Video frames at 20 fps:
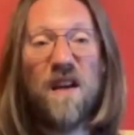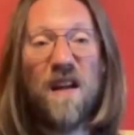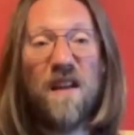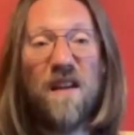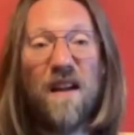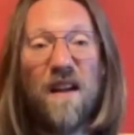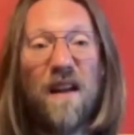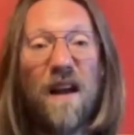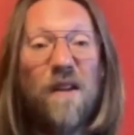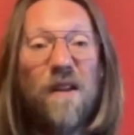And
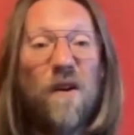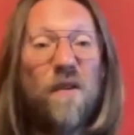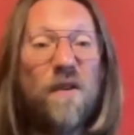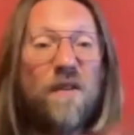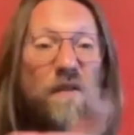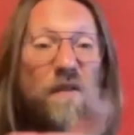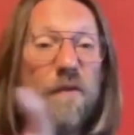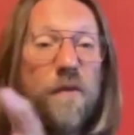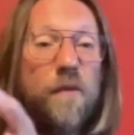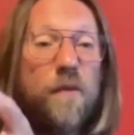I know
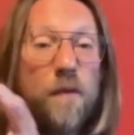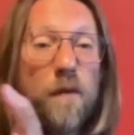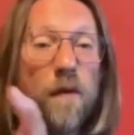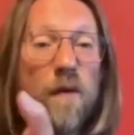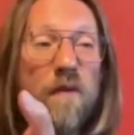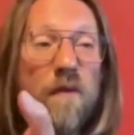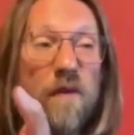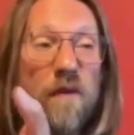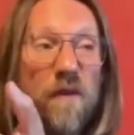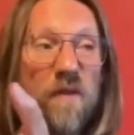there's a few people
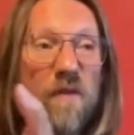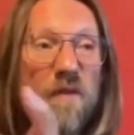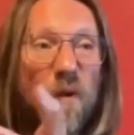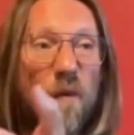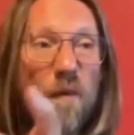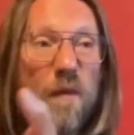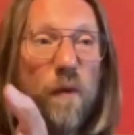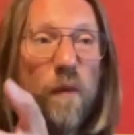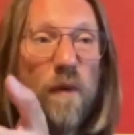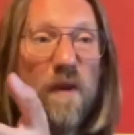even
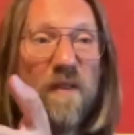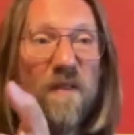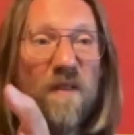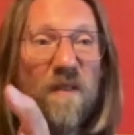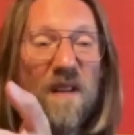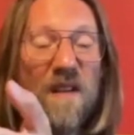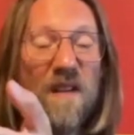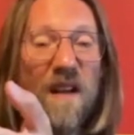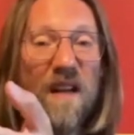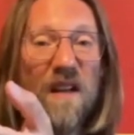told me
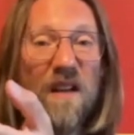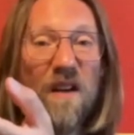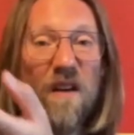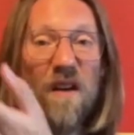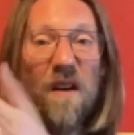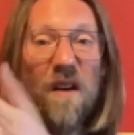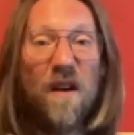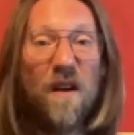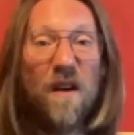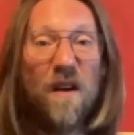recently, like,
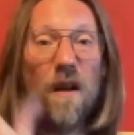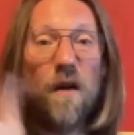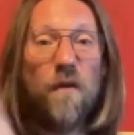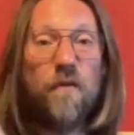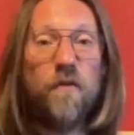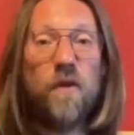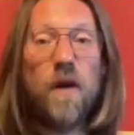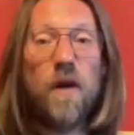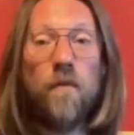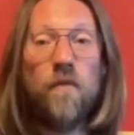love
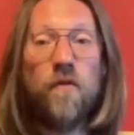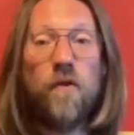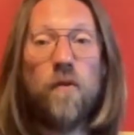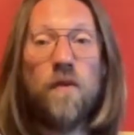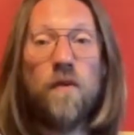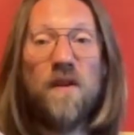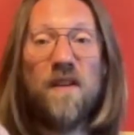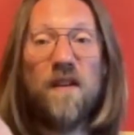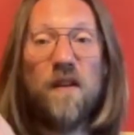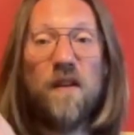to come to your
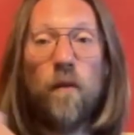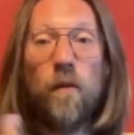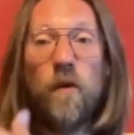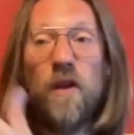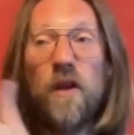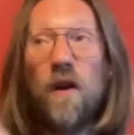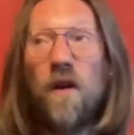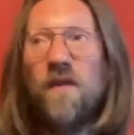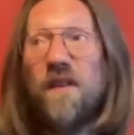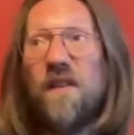meetings, but we
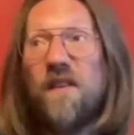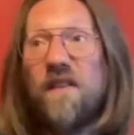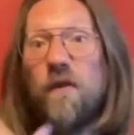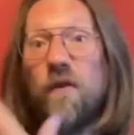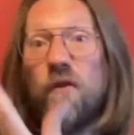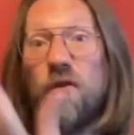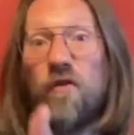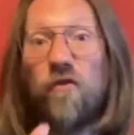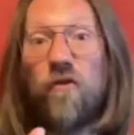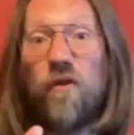can't, it's in
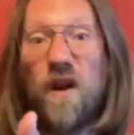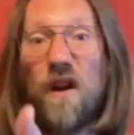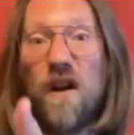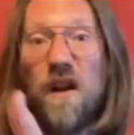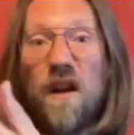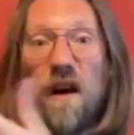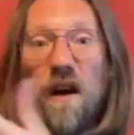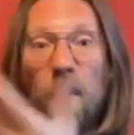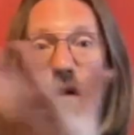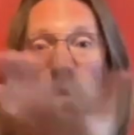
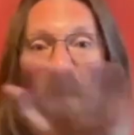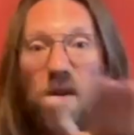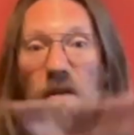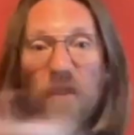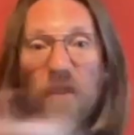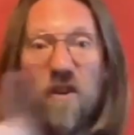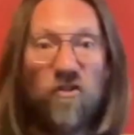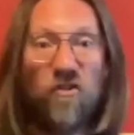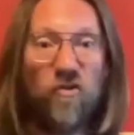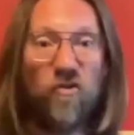
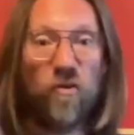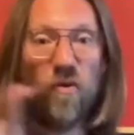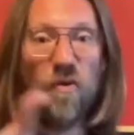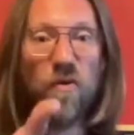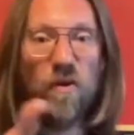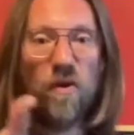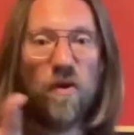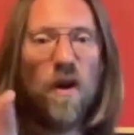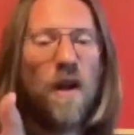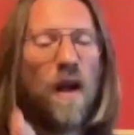Australia. Sure,
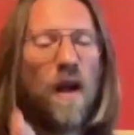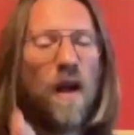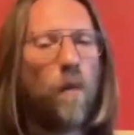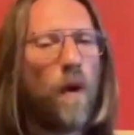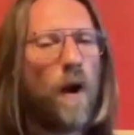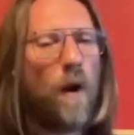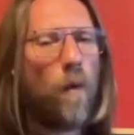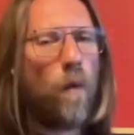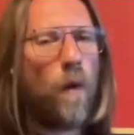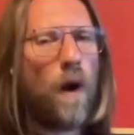you know.
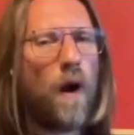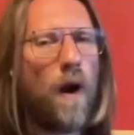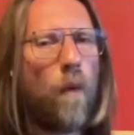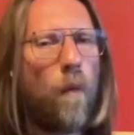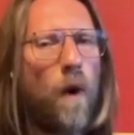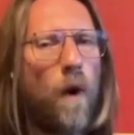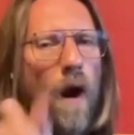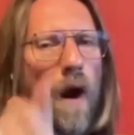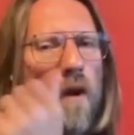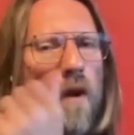
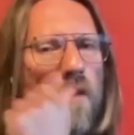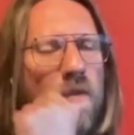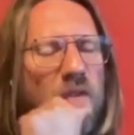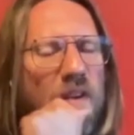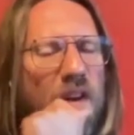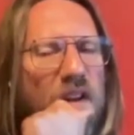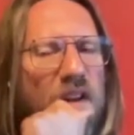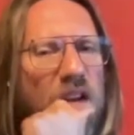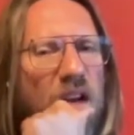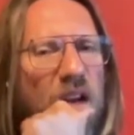Where are you,
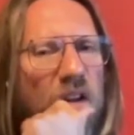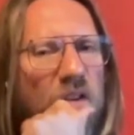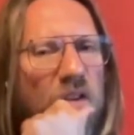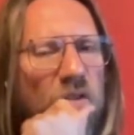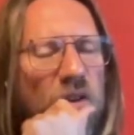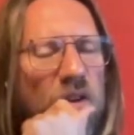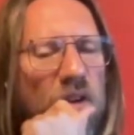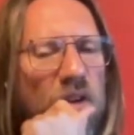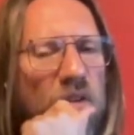Tanya, actually?